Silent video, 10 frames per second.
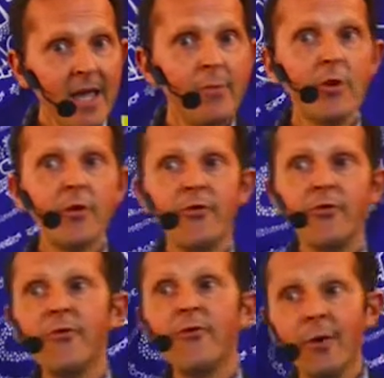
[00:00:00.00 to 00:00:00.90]
able
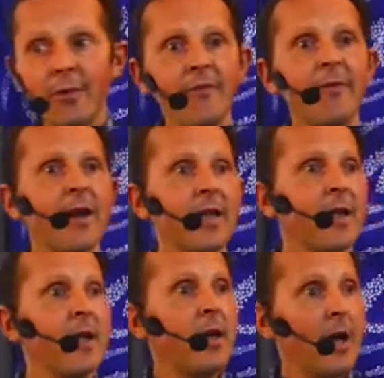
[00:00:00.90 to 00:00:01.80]
to verify
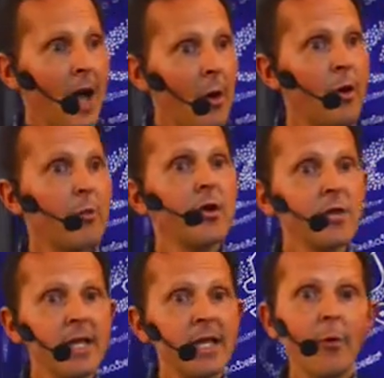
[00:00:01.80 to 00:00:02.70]
our
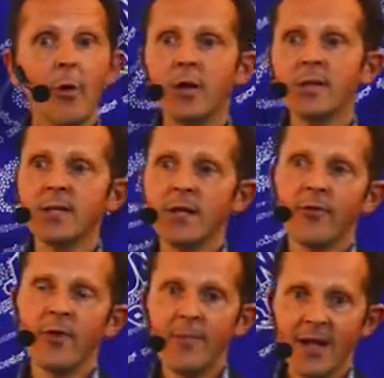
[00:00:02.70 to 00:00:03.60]
modeling, our understanding
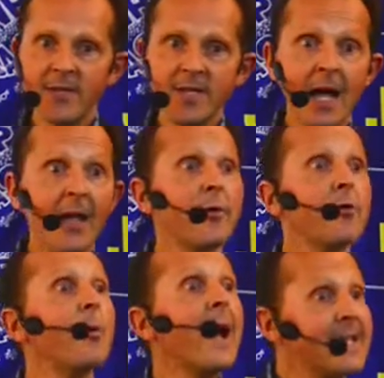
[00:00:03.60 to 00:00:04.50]
of the impact physics at the
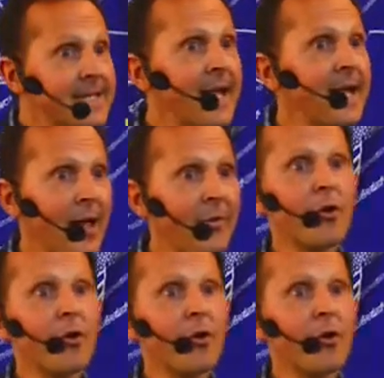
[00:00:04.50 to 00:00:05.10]
right scale, at